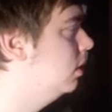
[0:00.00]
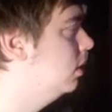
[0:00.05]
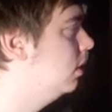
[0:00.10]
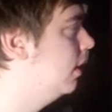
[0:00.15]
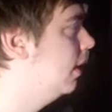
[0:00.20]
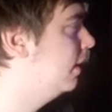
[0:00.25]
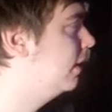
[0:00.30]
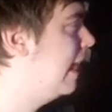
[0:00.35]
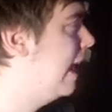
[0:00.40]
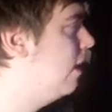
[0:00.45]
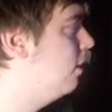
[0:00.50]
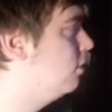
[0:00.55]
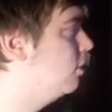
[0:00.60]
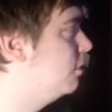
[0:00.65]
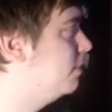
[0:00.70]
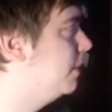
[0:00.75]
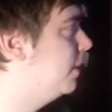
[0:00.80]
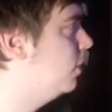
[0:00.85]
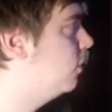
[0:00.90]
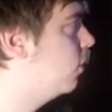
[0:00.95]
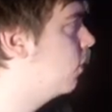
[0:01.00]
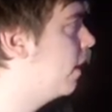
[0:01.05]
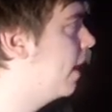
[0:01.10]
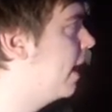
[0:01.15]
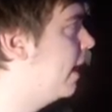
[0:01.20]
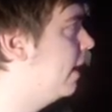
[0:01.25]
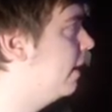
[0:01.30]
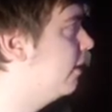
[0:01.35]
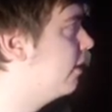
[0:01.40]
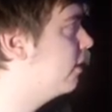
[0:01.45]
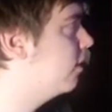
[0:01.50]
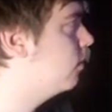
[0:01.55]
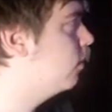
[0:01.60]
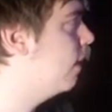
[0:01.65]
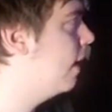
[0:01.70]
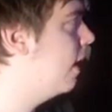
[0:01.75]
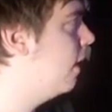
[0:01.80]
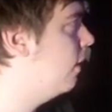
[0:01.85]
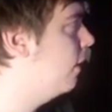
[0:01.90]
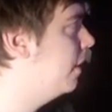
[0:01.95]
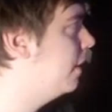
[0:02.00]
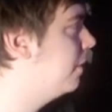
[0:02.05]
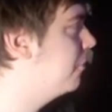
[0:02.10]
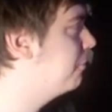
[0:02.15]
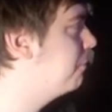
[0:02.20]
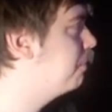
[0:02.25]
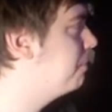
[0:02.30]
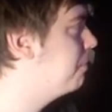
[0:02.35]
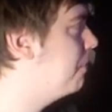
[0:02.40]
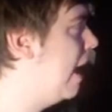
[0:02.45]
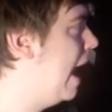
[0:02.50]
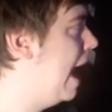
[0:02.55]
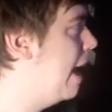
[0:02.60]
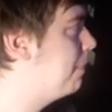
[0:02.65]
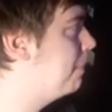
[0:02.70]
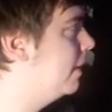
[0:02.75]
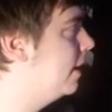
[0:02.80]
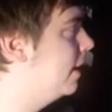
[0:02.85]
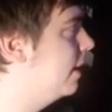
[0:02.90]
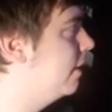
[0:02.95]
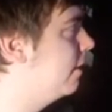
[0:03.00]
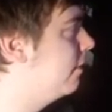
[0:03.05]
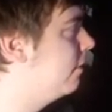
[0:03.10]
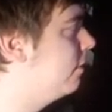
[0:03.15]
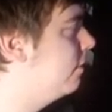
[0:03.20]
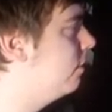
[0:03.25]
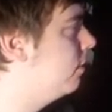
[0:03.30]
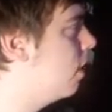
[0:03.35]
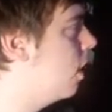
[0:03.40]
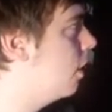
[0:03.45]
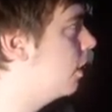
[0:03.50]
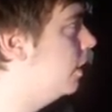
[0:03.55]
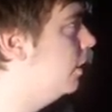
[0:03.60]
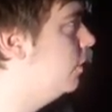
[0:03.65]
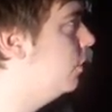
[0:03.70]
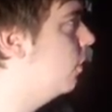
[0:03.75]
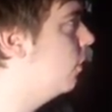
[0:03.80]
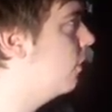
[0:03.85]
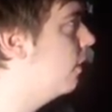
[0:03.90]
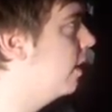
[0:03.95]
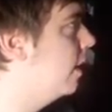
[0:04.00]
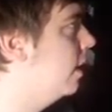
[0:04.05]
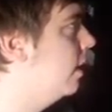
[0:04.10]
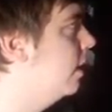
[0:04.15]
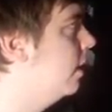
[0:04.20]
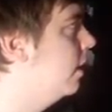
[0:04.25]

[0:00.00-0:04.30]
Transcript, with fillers: Like, that would just be great and swell and happy and honky-dory.